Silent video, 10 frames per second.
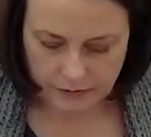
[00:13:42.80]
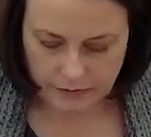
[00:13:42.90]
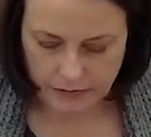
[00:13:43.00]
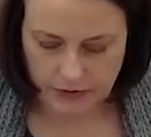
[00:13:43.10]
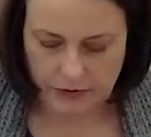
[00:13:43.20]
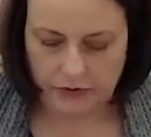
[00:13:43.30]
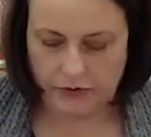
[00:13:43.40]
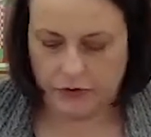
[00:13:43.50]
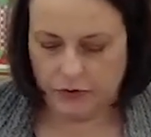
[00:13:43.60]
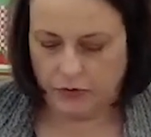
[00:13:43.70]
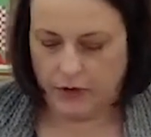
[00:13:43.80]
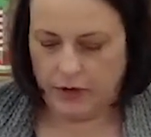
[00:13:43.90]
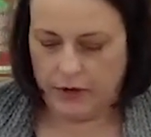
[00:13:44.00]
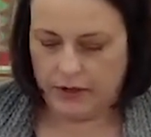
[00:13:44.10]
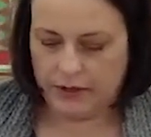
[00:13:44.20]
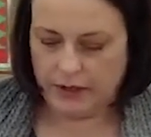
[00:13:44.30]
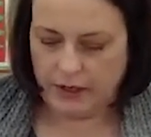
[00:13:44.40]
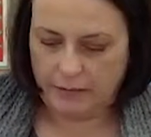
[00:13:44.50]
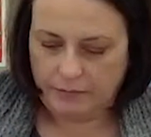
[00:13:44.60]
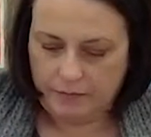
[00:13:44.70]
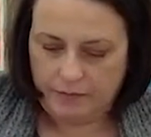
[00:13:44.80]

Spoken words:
So I'm going to square this up.